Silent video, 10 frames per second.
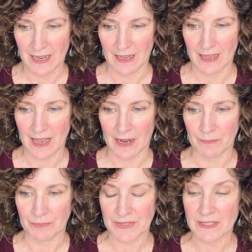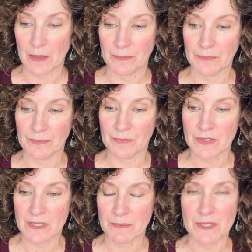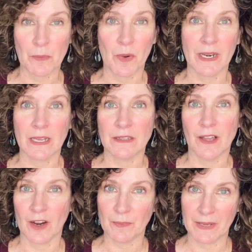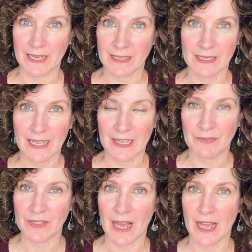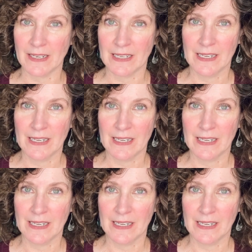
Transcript: some somewhat alarming, if not